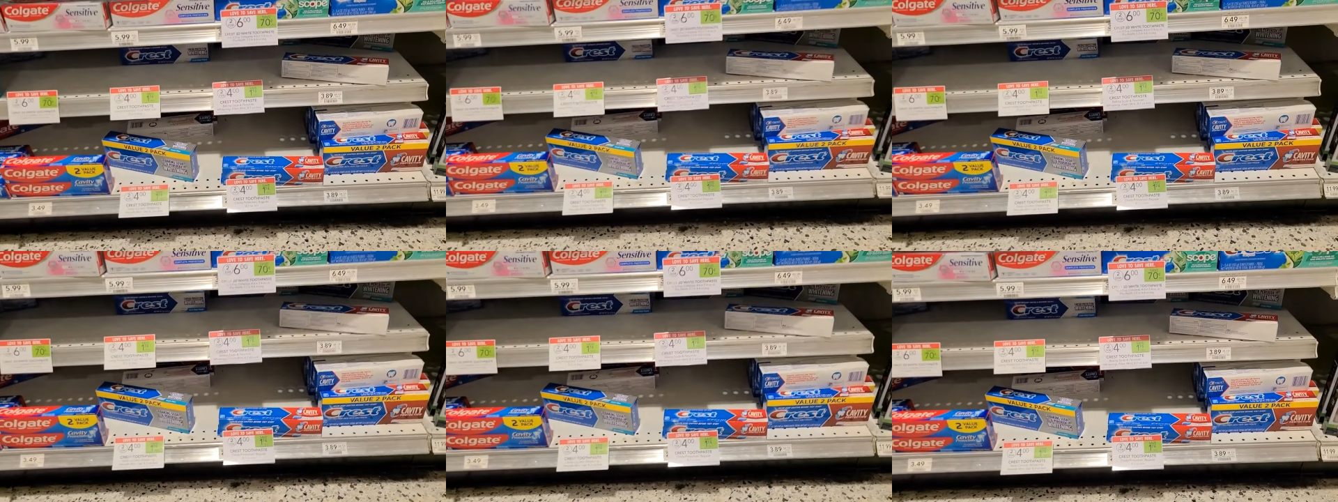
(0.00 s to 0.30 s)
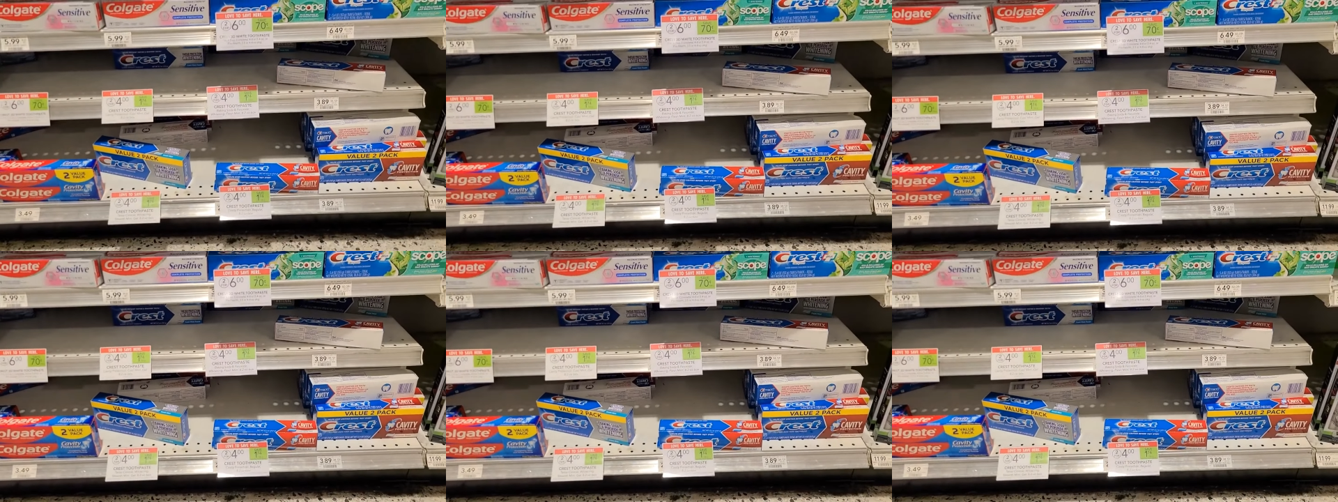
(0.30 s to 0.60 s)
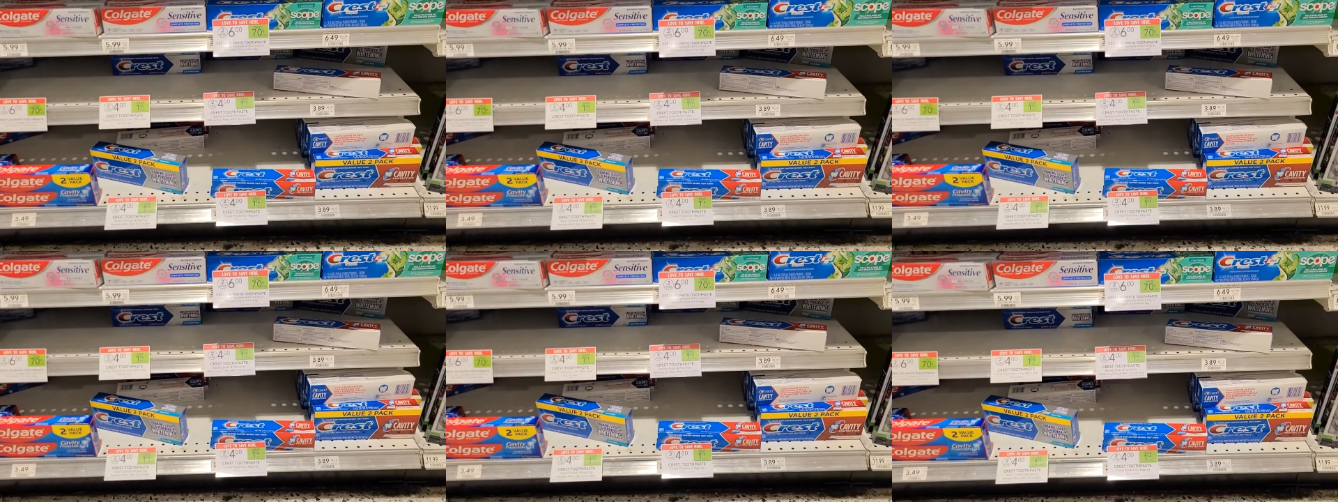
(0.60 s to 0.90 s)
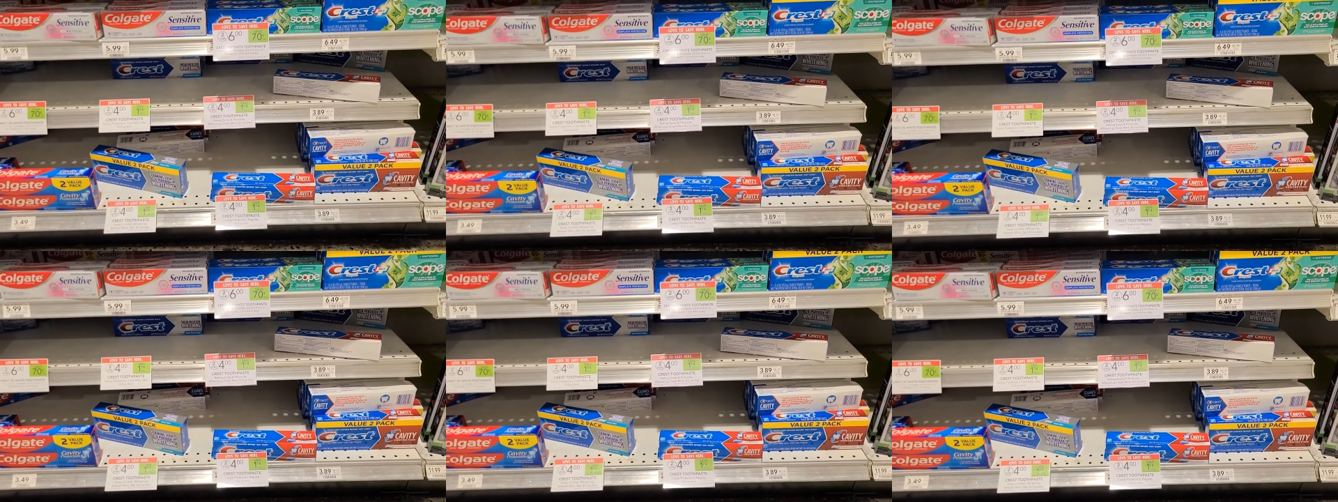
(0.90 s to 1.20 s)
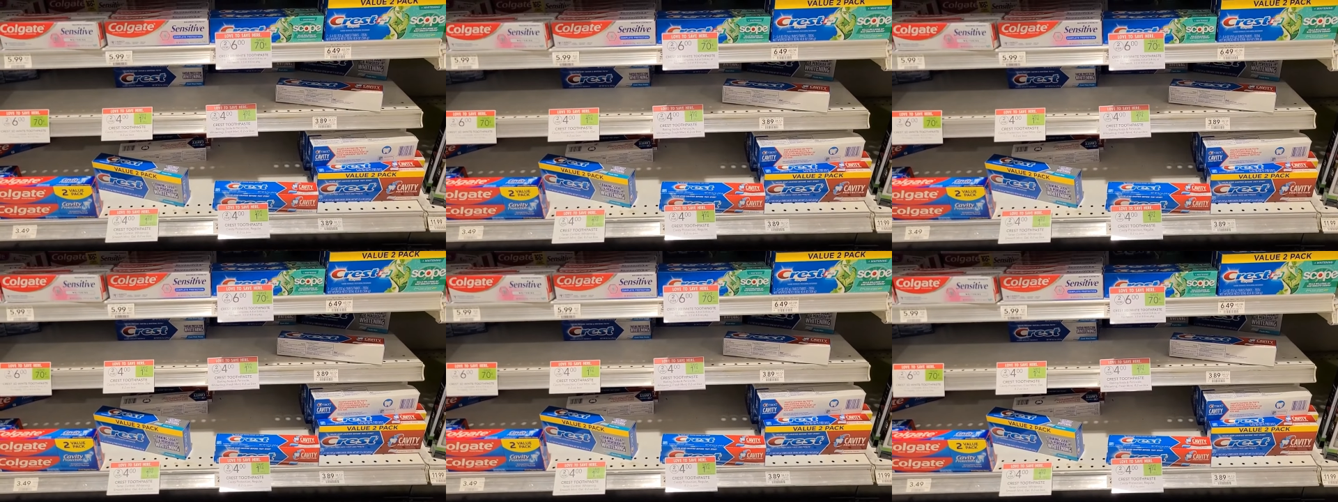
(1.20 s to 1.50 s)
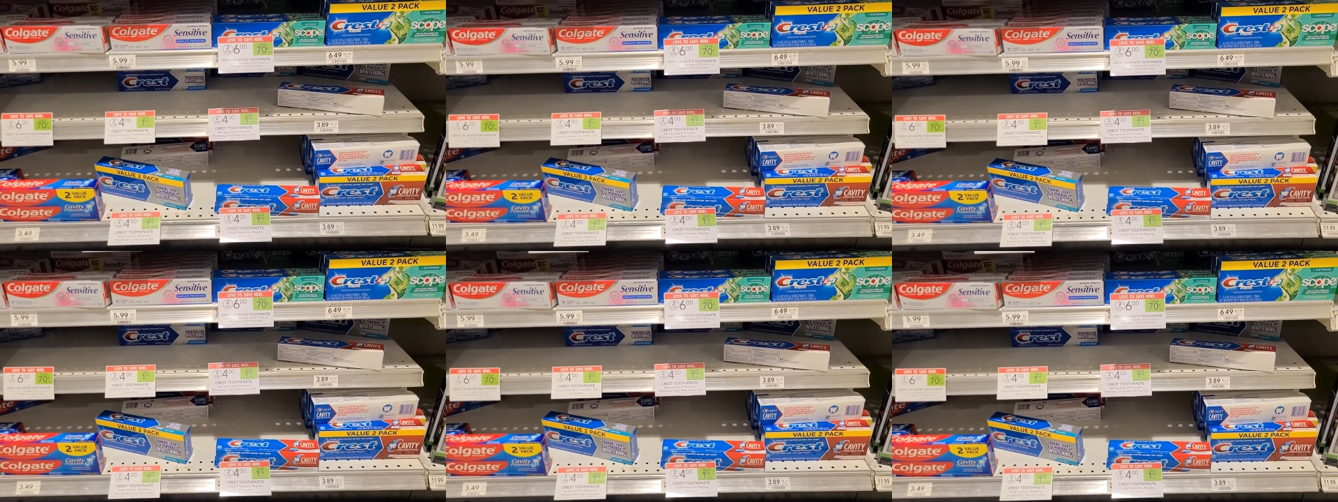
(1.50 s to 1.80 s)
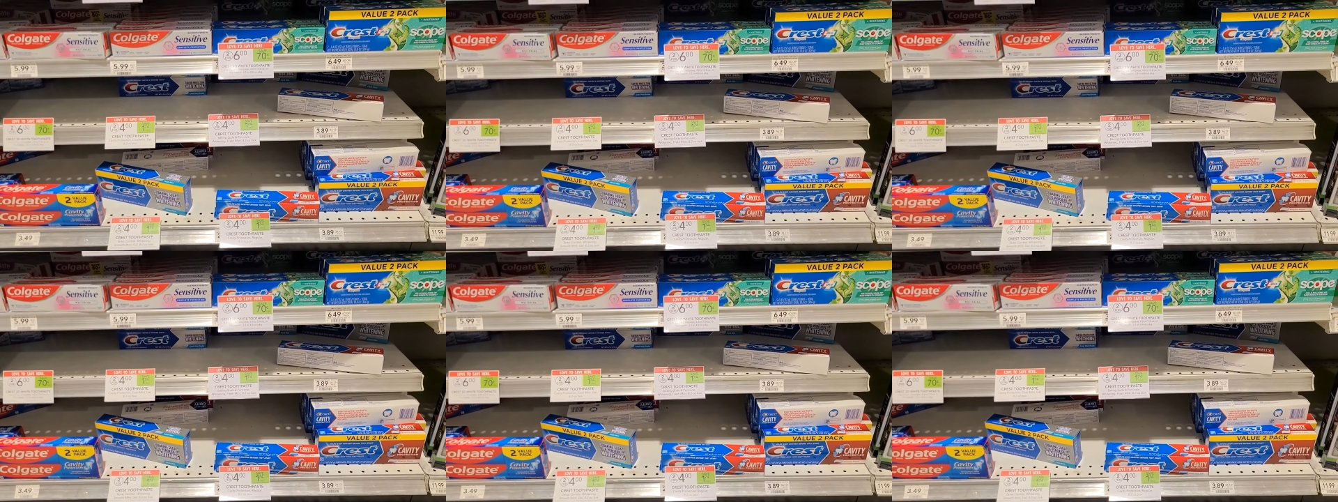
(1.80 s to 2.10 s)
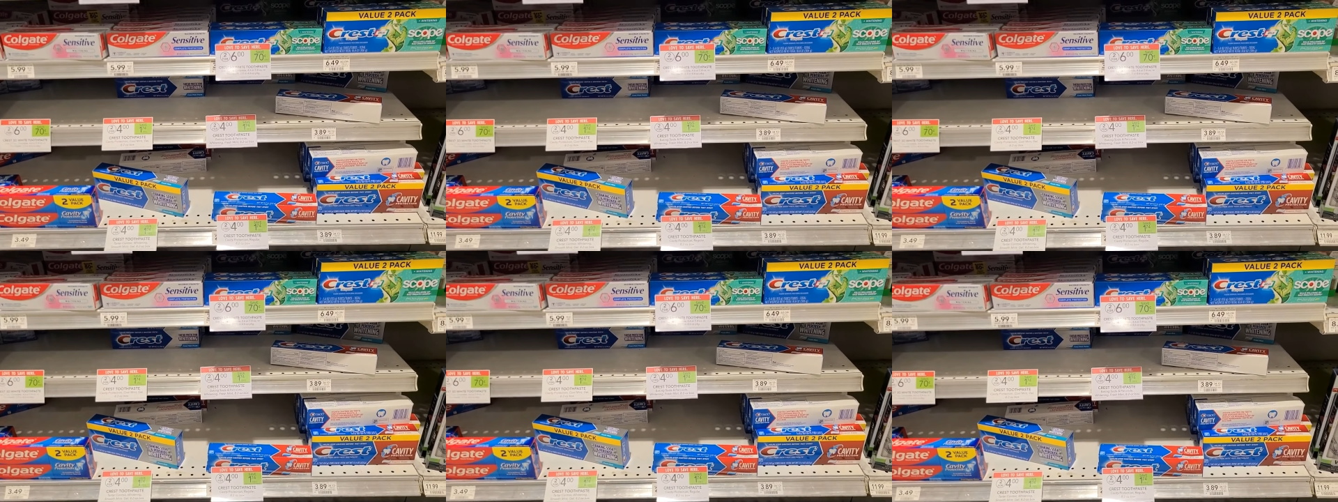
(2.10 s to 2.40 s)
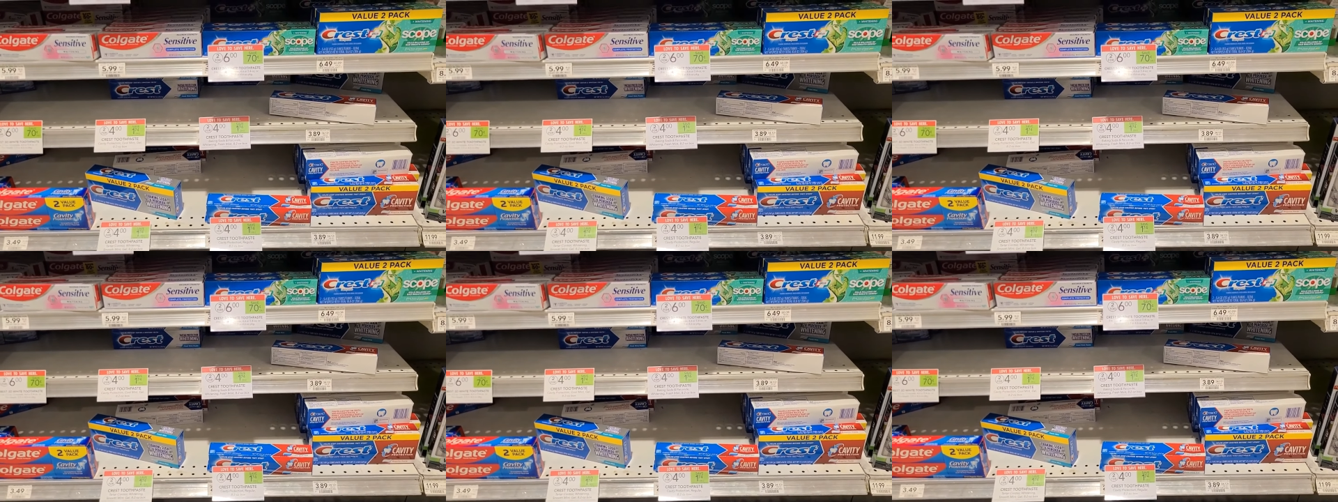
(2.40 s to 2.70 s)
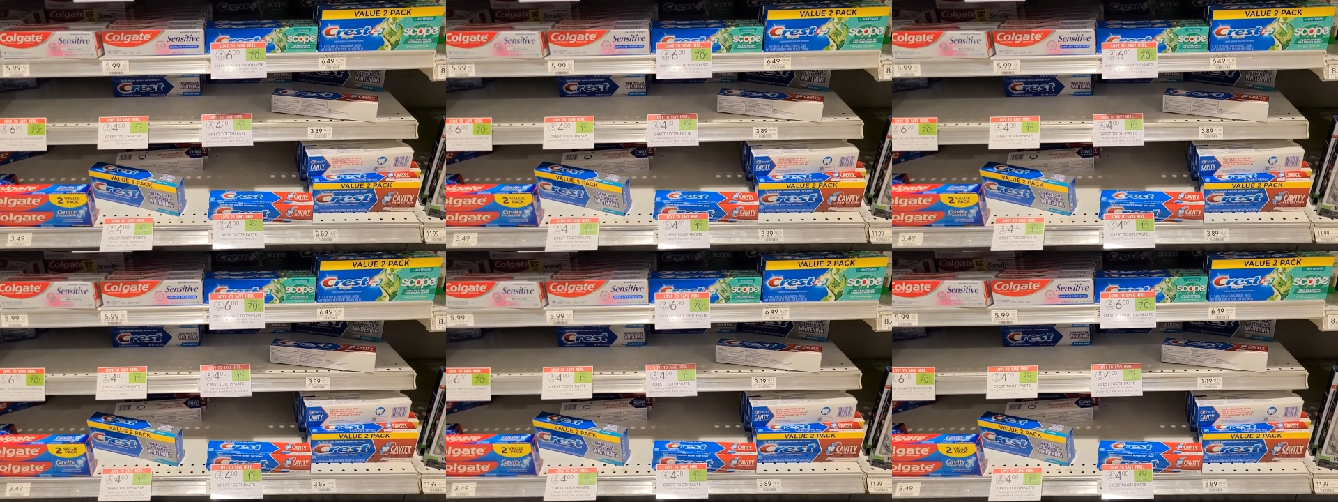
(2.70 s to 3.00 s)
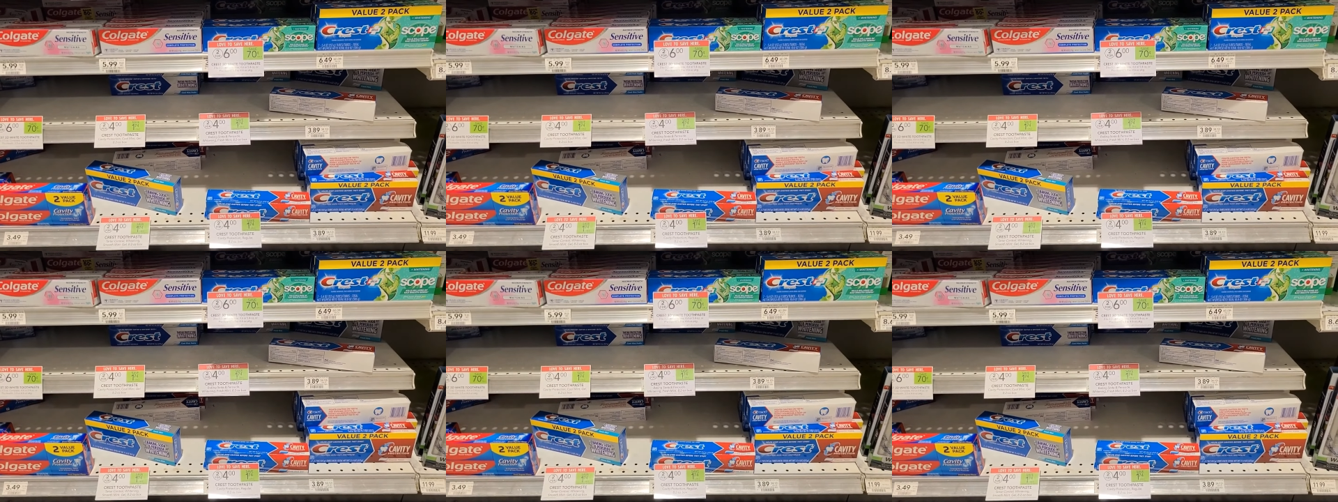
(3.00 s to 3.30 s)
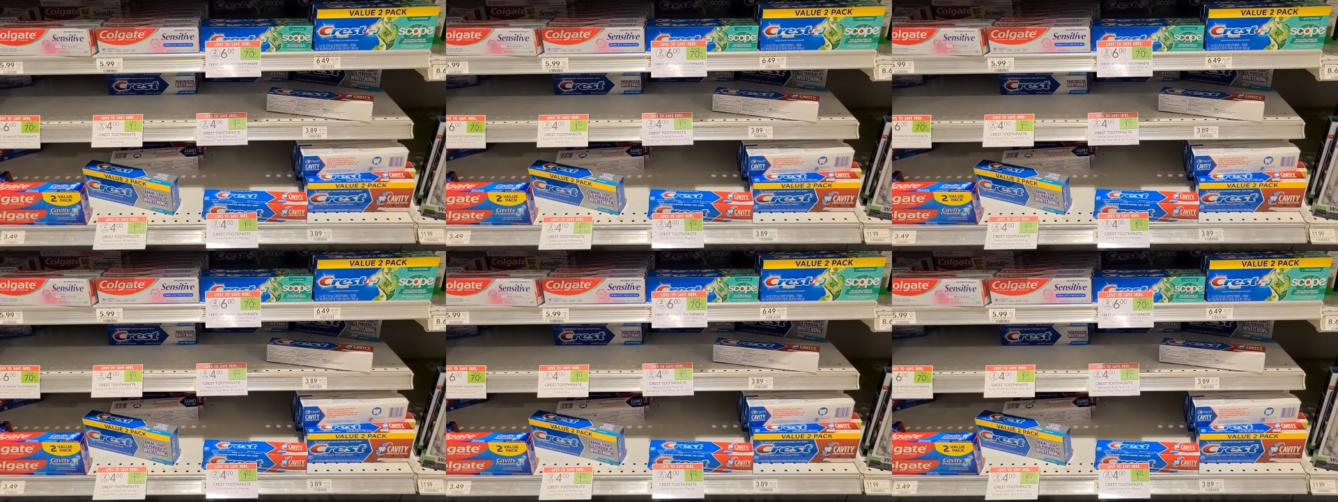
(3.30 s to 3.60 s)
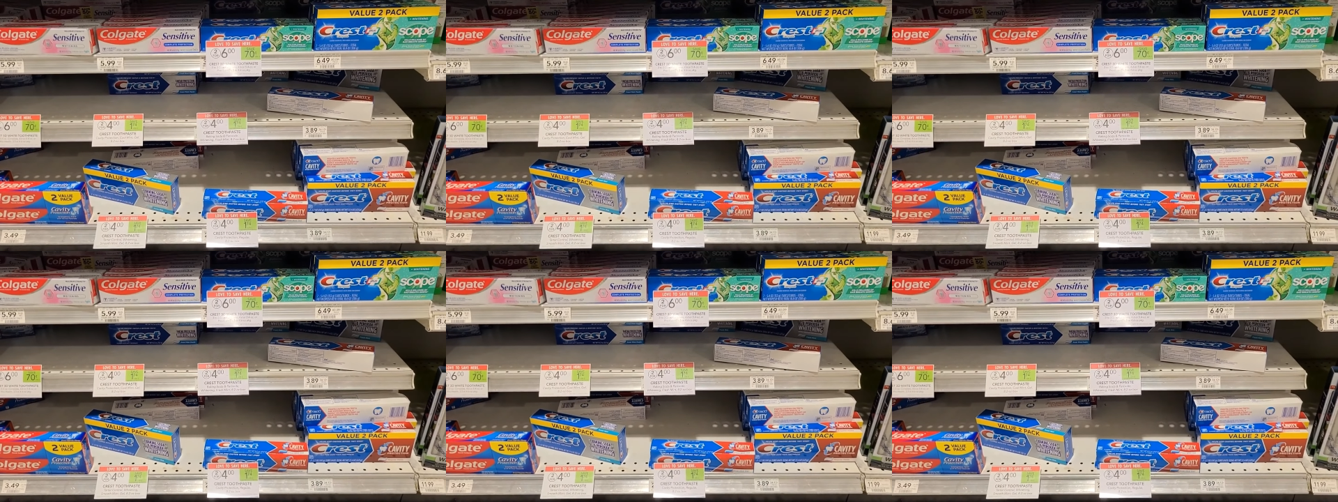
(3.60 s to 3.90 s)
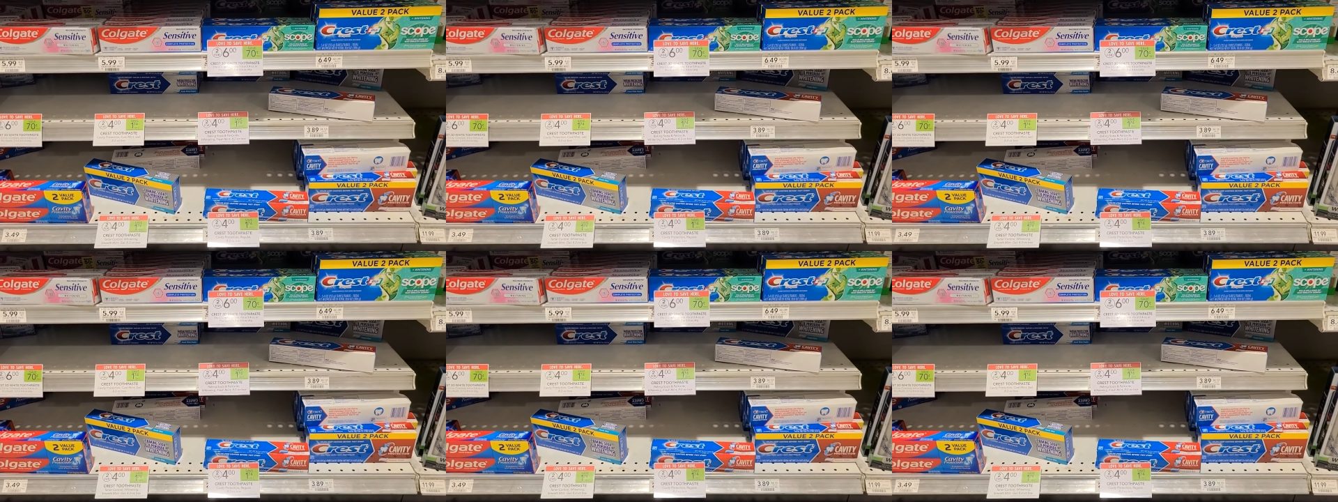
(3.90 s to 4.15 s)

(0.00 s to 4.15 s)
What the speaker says: Nobody's mouth can be seen.